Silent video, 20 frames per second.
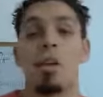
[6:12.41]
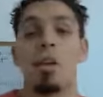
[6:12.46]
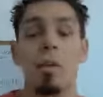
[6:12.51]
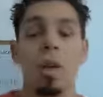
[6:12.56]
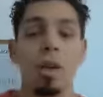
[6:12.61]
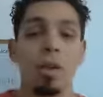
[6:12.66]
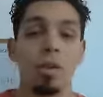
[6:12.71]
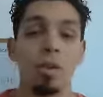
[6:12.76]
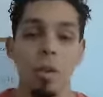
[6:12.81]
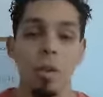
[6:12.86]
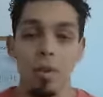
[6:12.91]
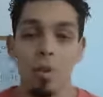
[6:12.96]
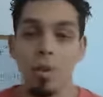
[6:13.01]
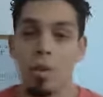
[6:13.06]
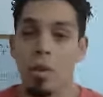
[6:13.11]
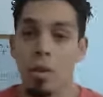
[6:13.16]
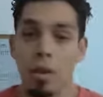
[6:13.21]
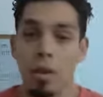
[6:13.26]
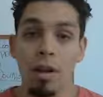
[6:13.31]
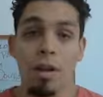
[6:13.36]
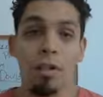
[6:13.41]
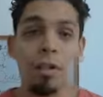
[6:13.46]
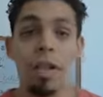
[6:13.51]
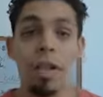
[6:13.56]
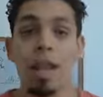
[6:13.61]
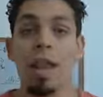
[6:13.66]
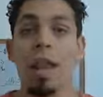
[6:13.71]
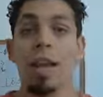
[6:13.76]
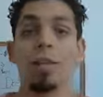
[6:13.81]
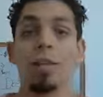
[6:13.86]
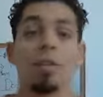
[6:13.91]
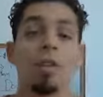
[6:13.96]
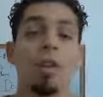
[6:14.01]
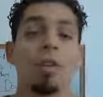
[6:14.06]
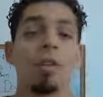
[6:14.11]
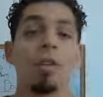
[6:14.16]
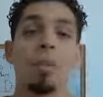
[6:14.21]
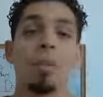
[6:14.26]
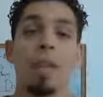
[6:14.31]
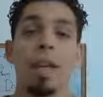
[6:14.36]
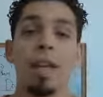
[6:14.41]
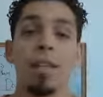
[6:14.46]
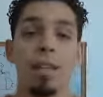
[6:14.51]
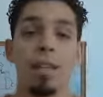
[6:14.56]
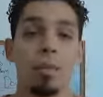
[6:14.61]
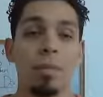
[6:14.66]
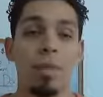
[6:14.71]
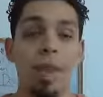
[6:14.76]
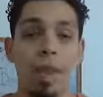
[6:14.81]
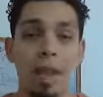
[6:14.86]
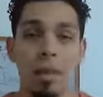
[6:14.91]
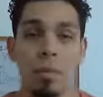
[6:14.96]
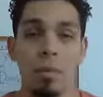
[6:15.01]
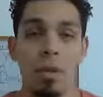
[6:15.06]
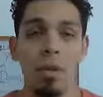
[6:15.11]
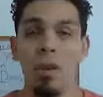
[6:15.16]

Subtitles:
We also, another client of ours, we ended up getting,